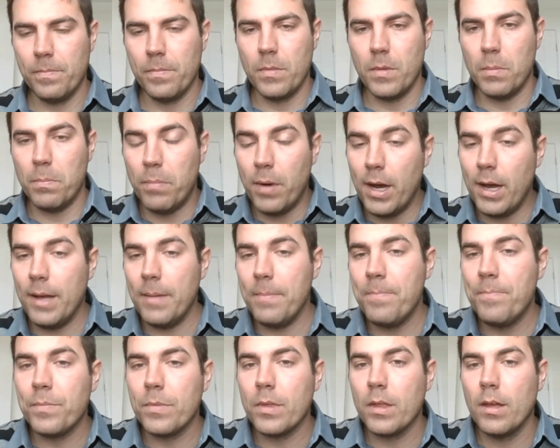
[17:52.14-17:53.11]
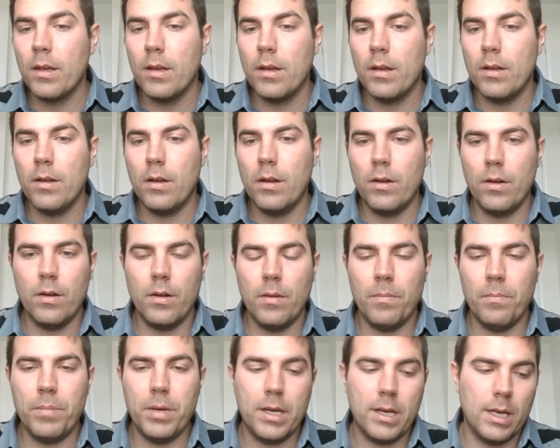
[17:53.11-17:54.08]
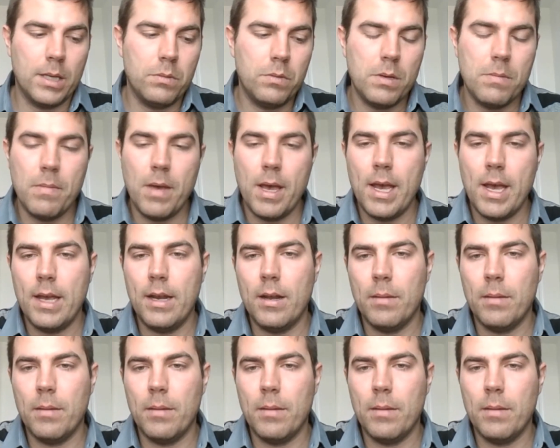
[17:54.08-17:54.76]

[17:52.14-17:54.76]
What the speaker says: But because we made